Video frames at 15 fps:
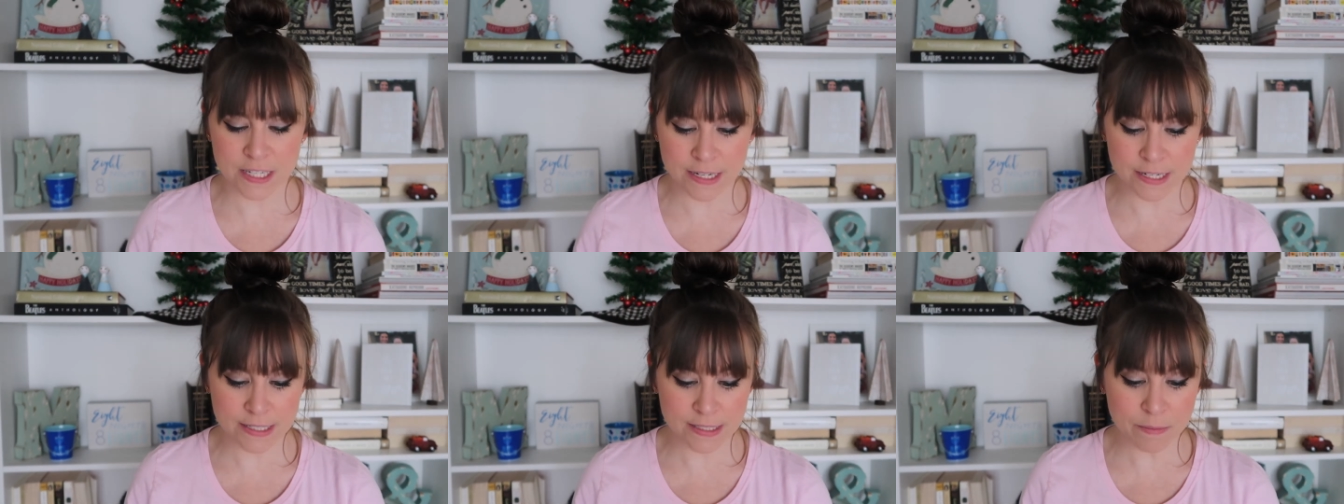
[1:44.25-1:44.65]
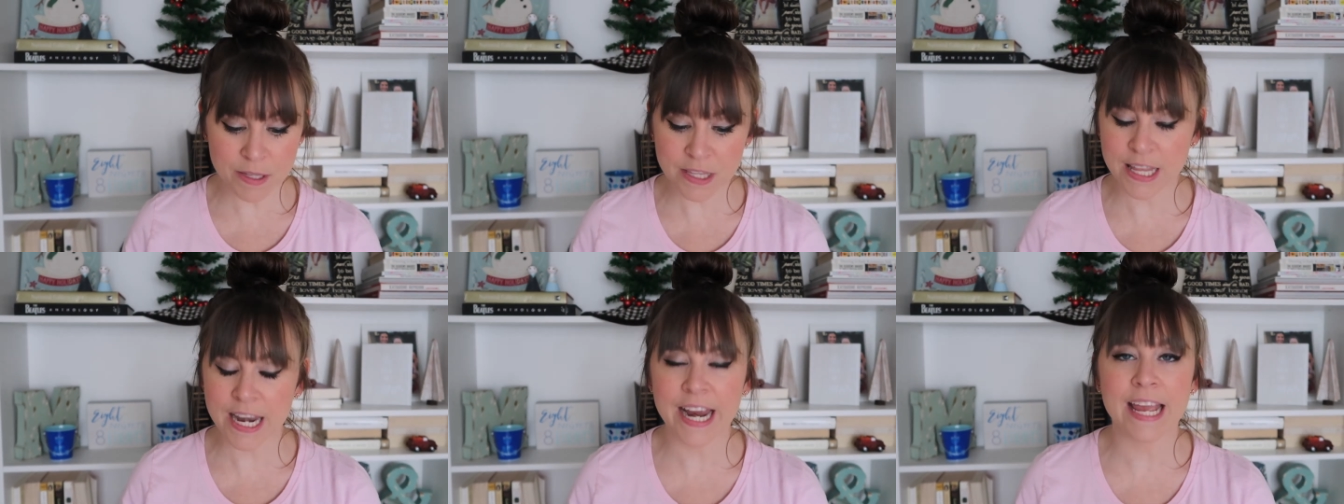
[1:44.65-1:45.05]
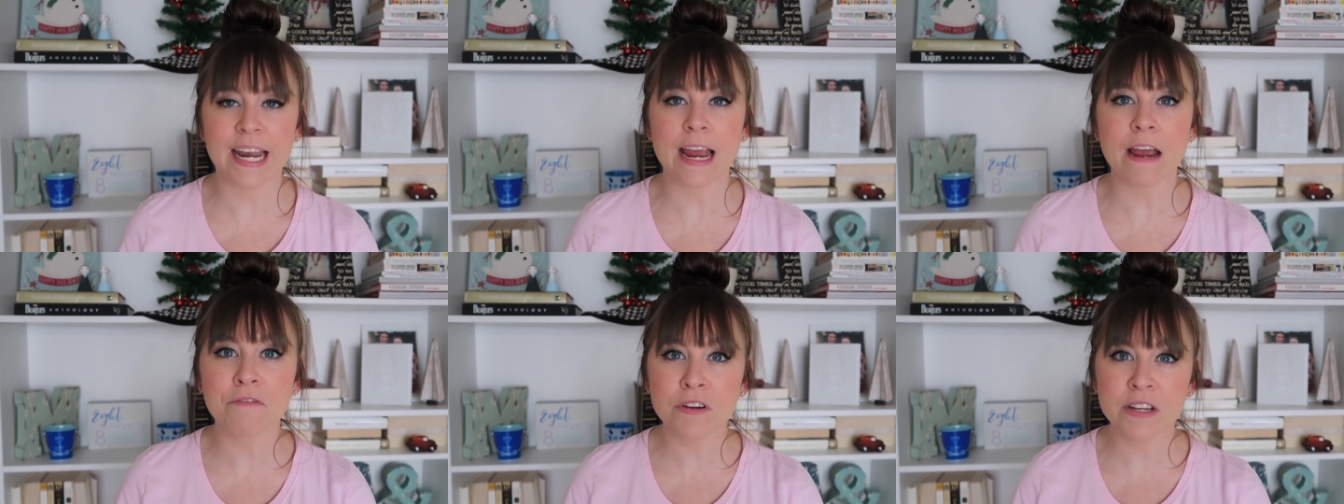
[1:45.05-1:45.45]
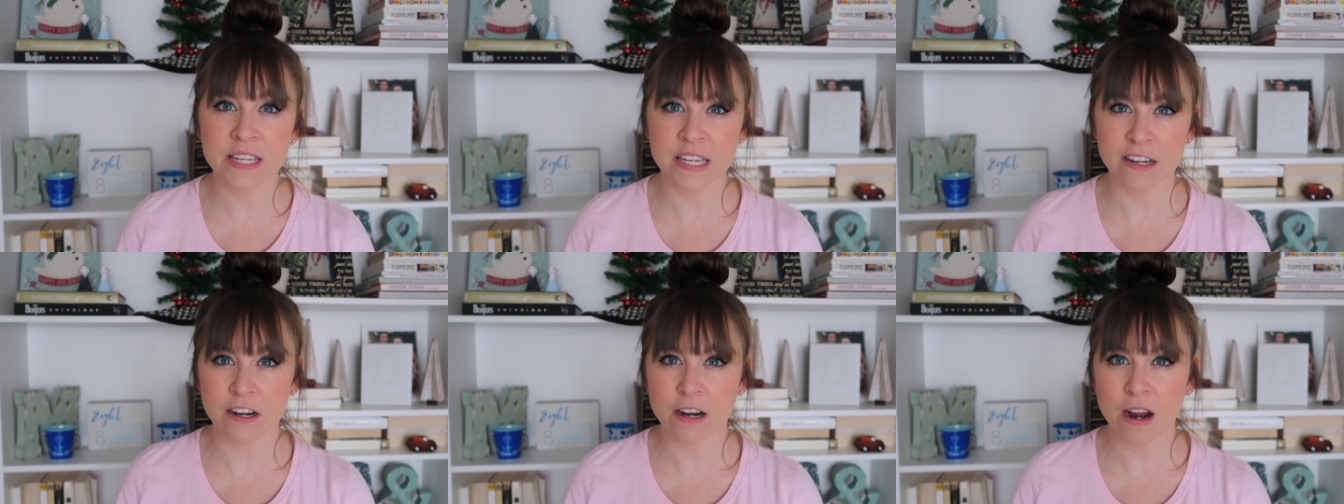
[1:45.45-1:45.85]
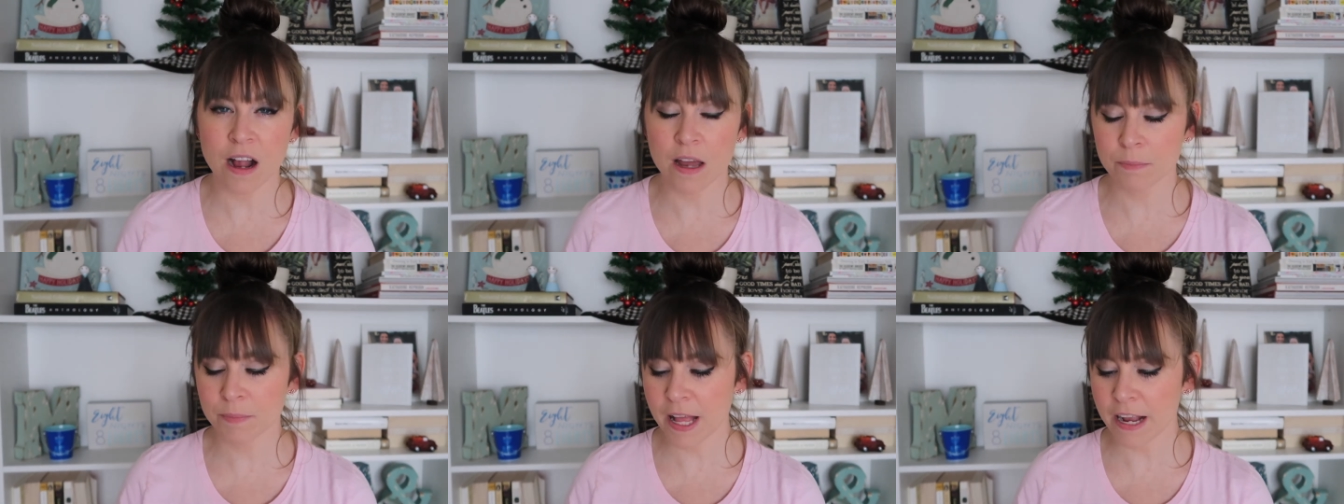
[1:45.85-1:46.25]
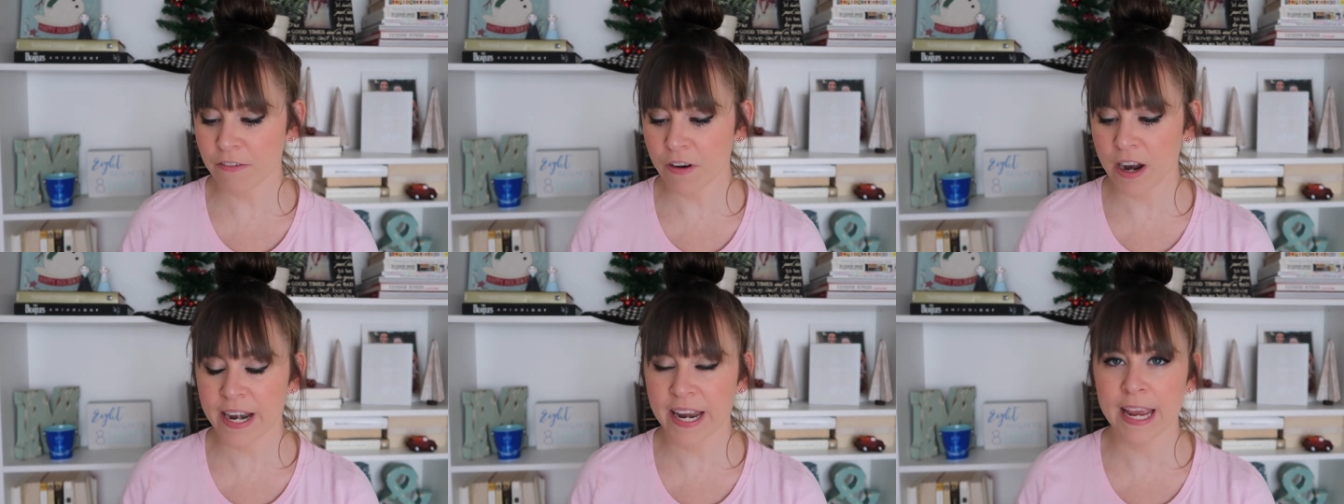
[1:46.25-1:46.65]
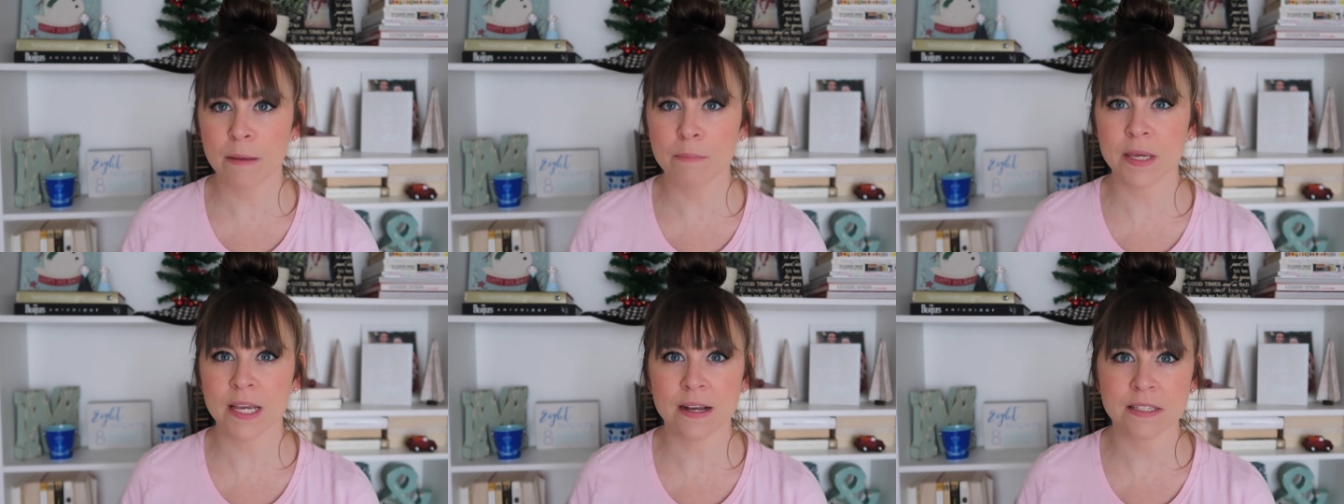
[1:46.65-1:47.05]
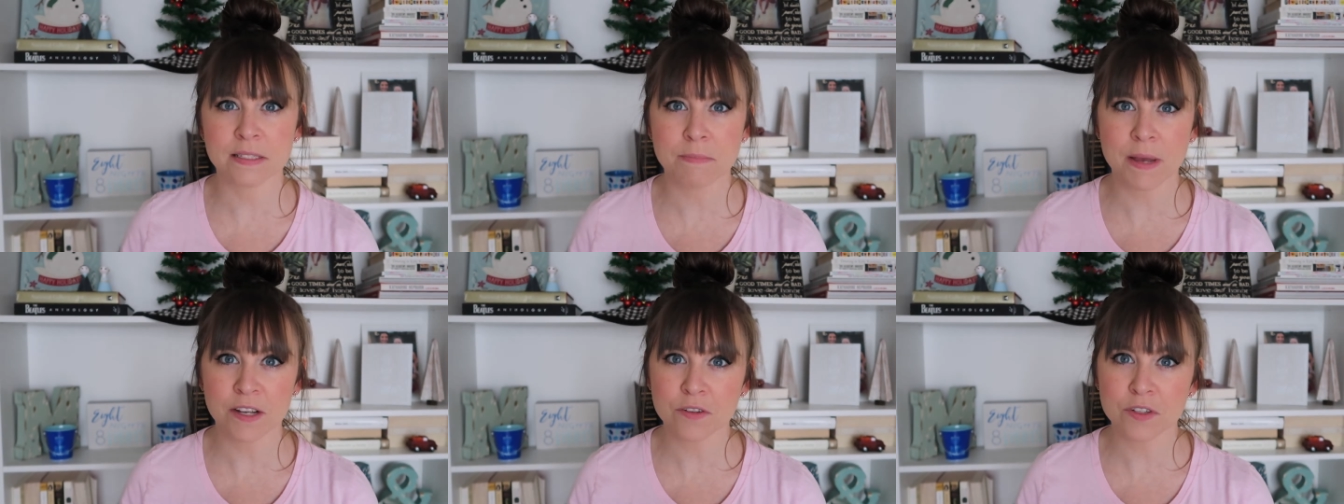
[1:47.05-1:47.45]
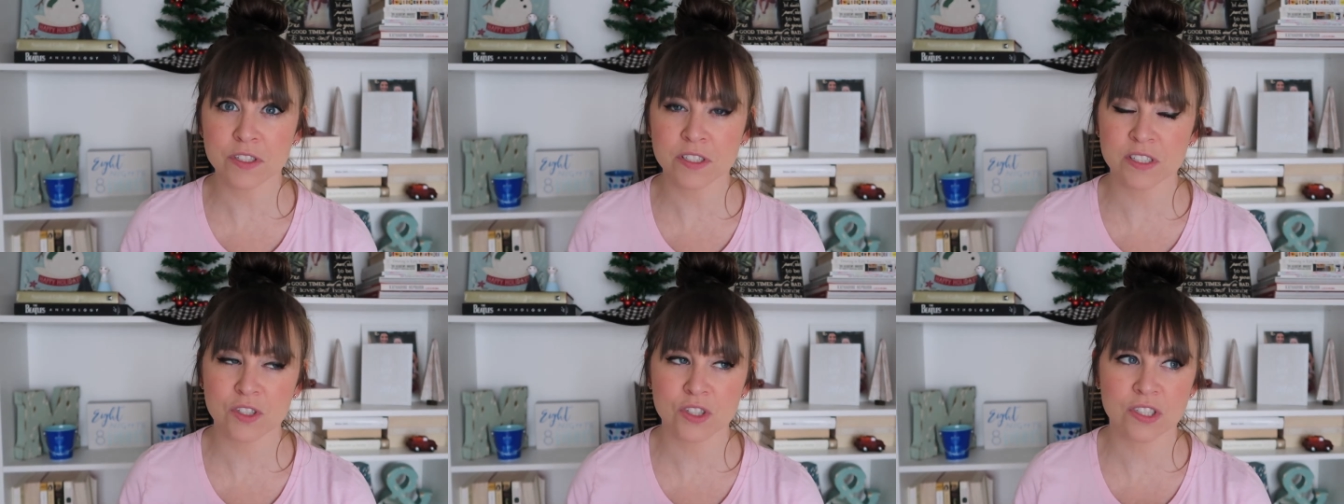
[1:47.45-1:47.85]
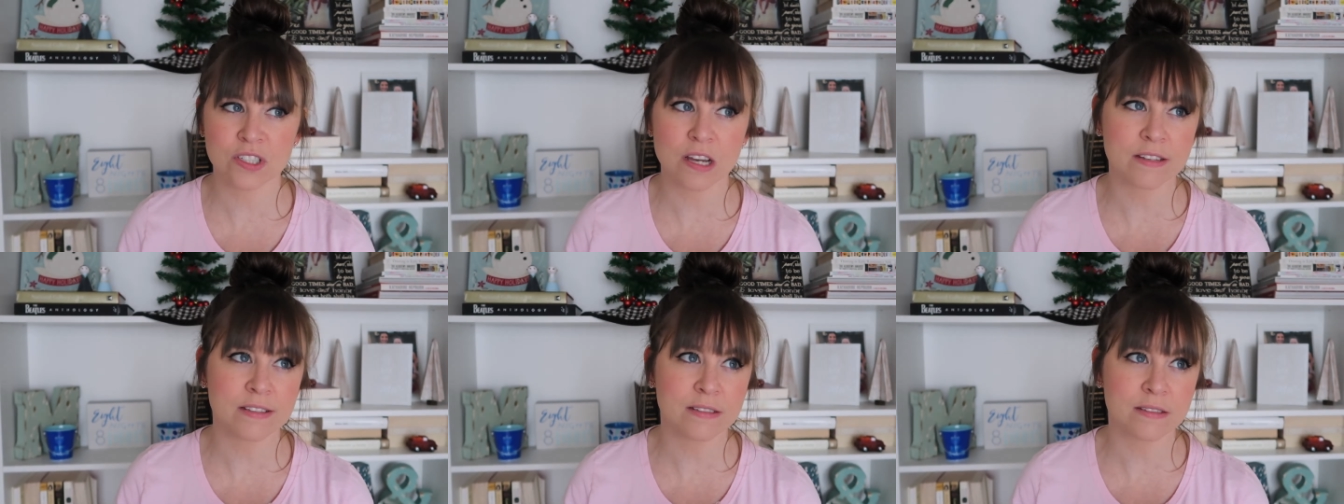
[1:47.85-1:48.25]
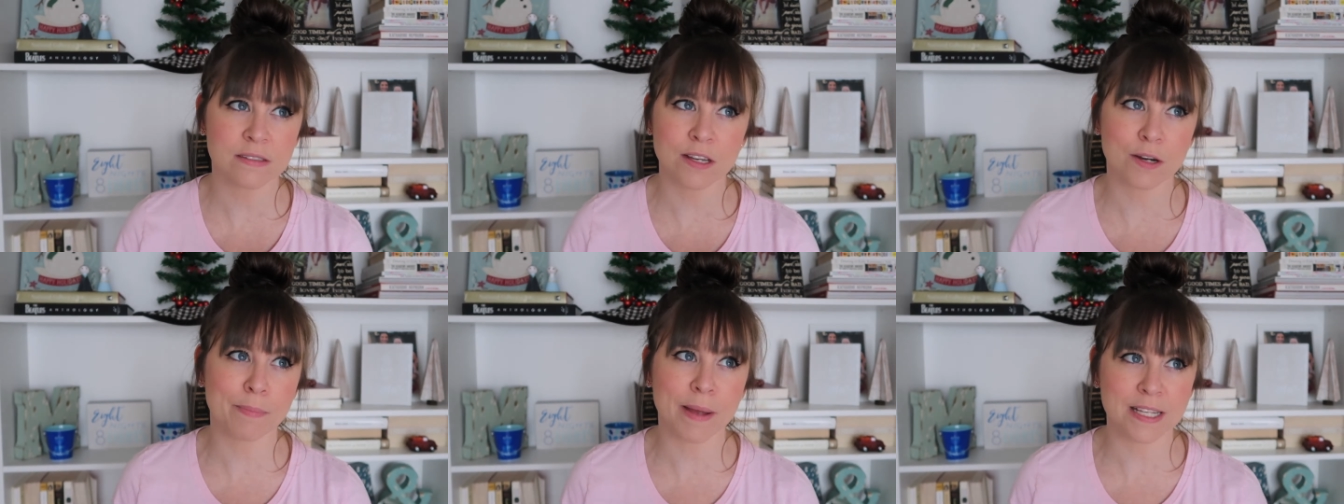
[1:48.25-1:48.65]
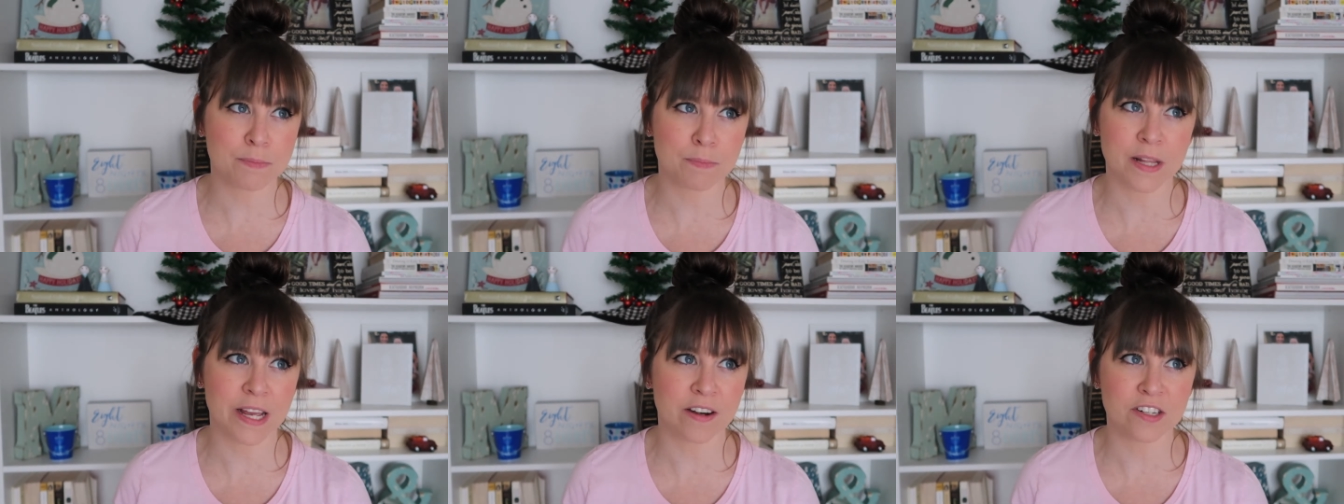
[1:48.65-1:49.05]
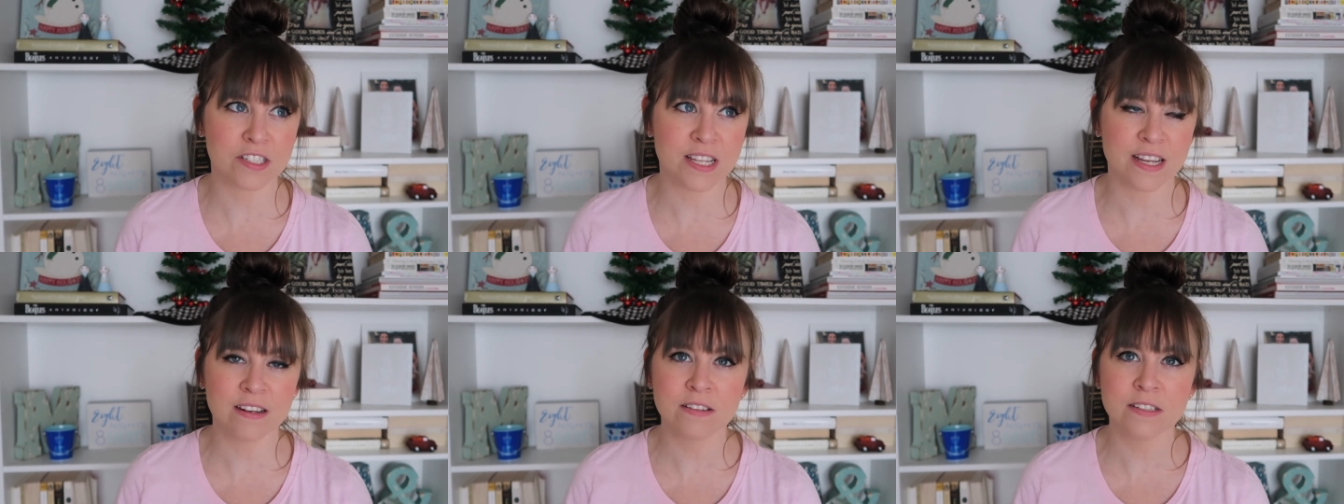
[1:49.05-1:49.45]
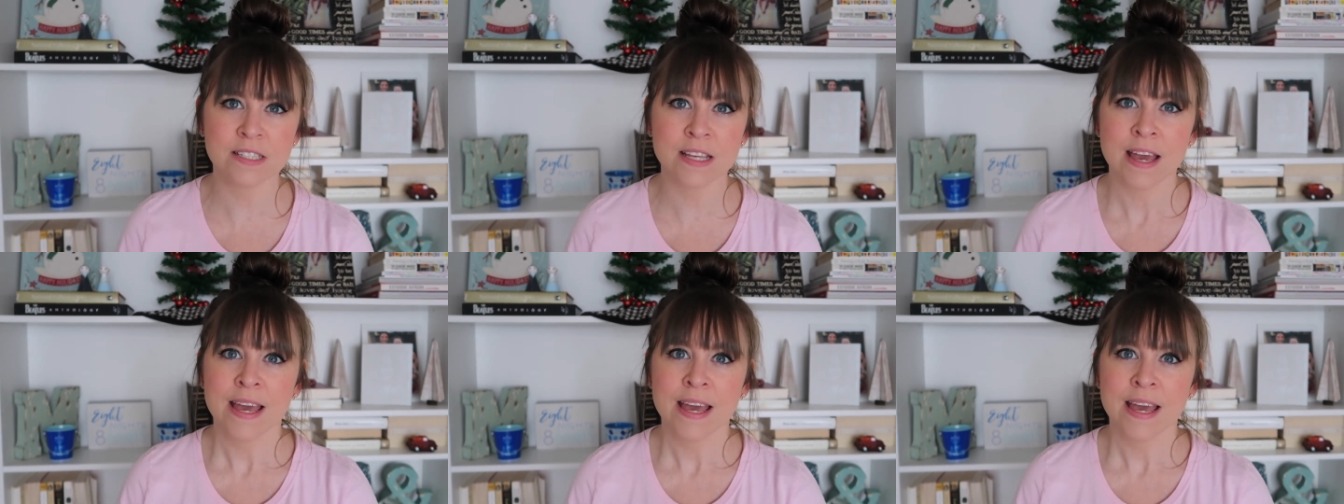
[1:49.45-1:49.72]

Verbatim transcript: It is something that I get every year on Black Friday because Michael's does their best planner sales.